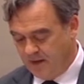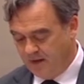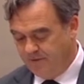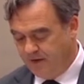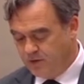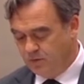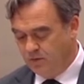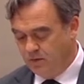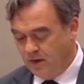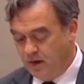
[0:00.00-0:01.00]
The
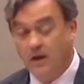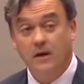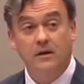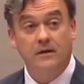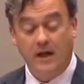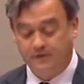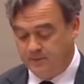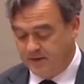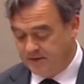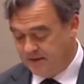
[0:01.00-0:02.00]
federal
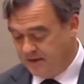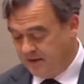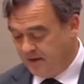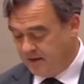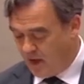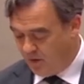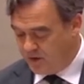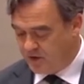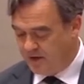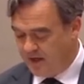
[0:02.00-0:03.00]
government, the
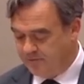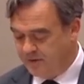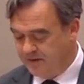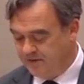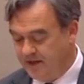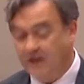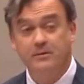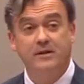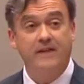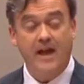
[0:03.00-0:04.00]
Coalition Government, is a
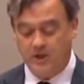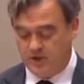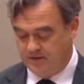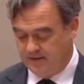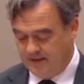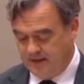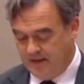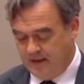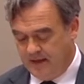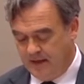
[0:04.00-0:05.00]
government of action
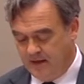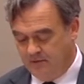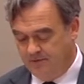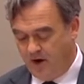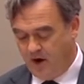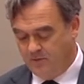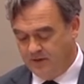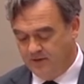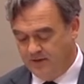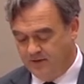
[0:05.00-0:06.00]
in an
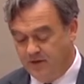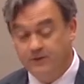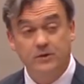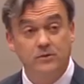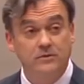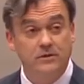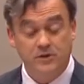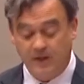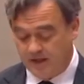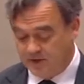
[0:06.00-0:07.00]
environment that is difficult,
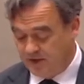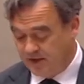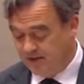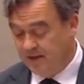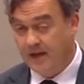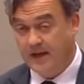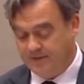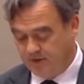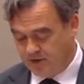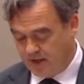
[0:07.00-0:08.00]
challenging and
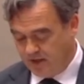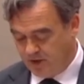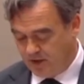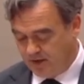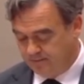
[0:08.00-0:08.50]
ever-changing.